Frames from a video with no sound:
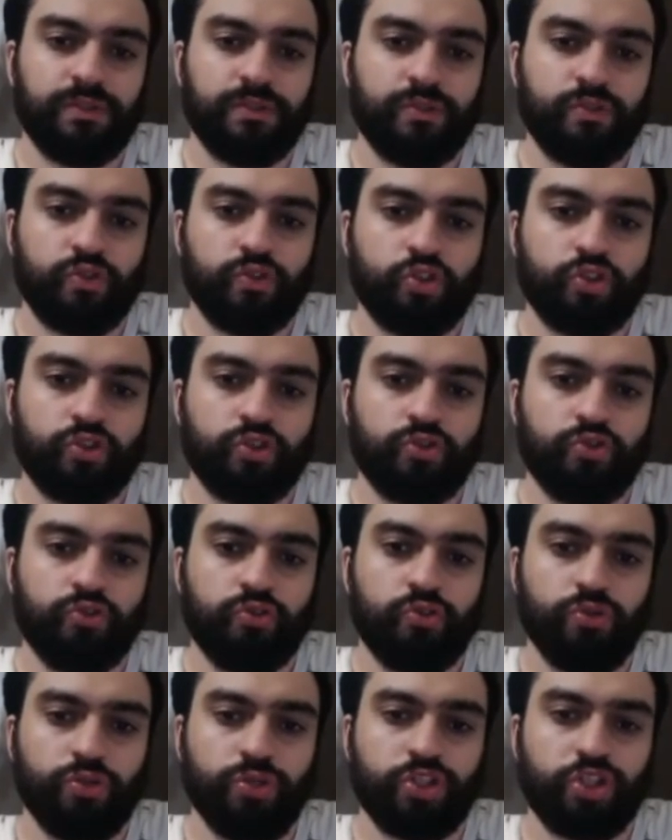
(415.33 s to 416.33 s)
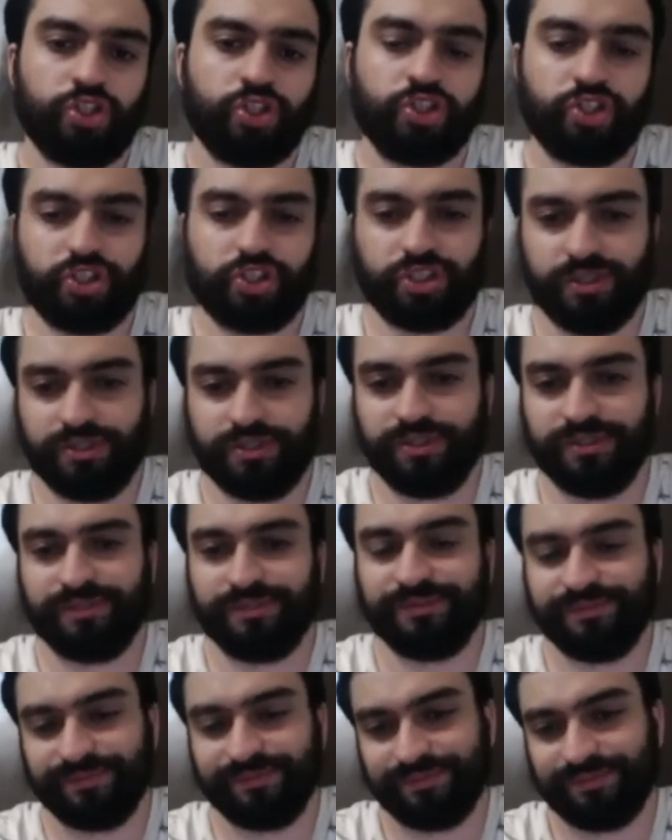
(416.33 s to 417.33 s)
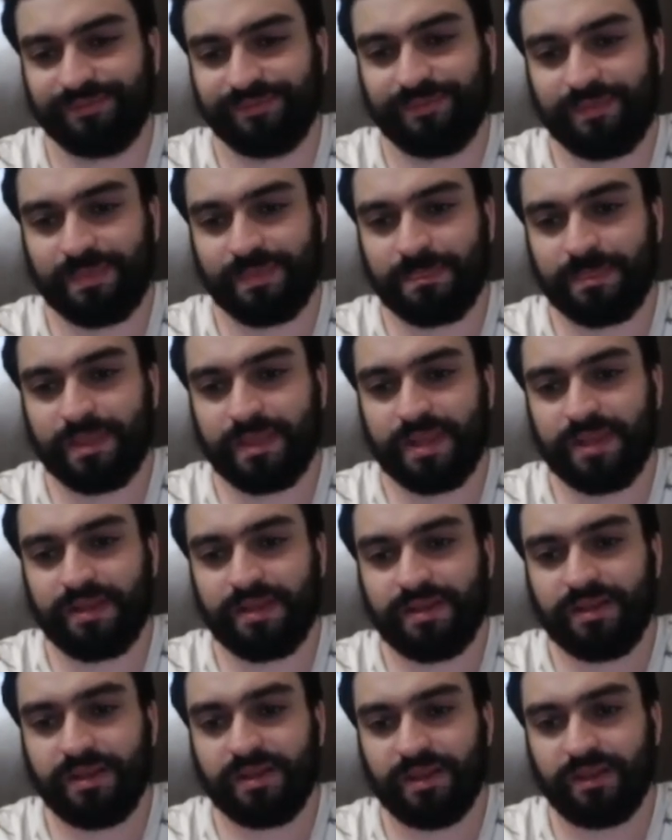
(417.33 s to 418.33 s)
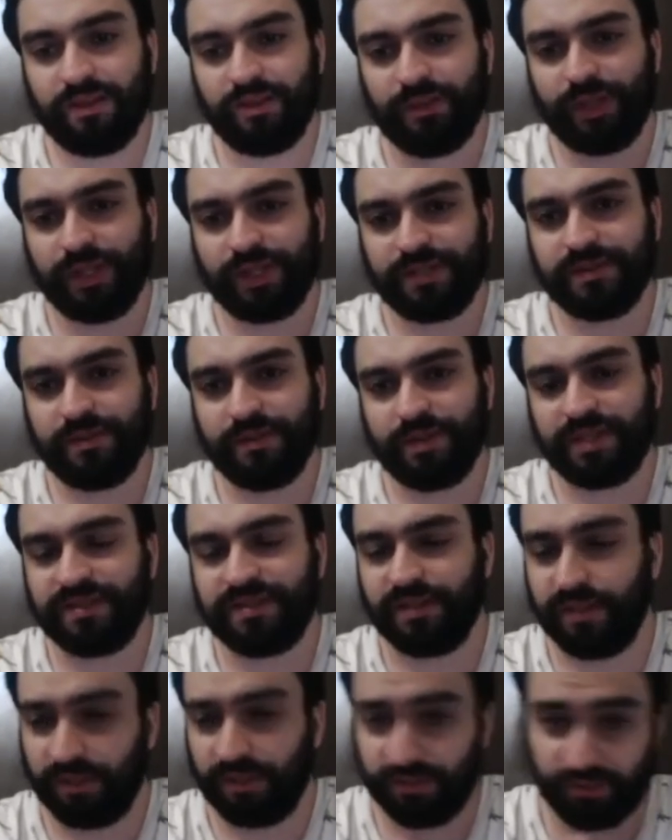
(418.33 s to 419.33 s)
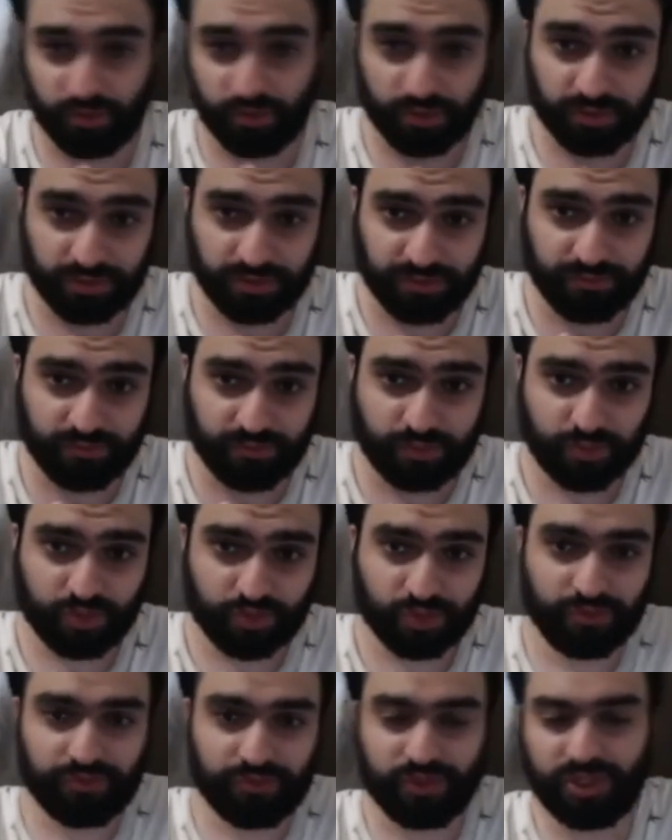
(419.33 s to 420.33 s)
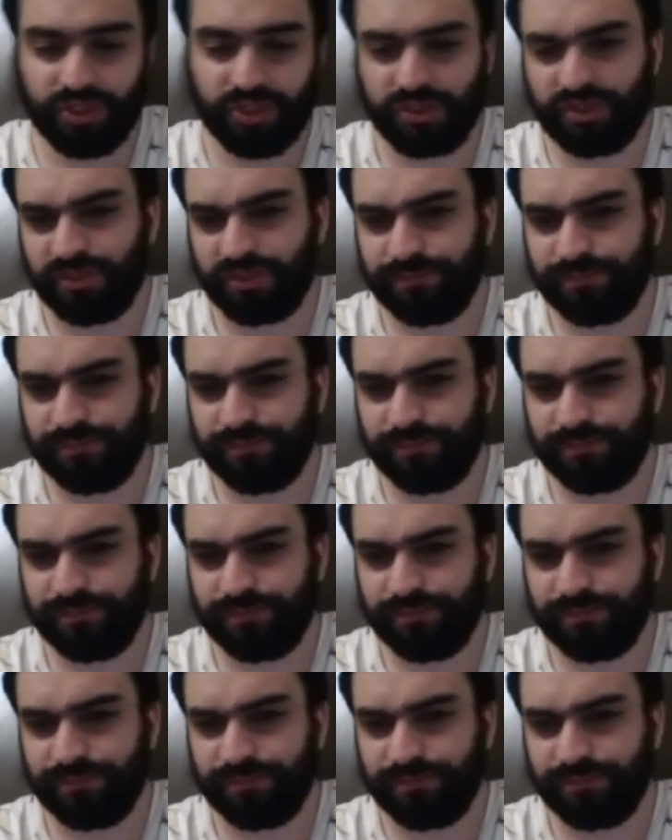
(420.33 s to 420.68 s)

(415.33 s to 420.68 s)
Shoosh. That's an alternative version of sheesh.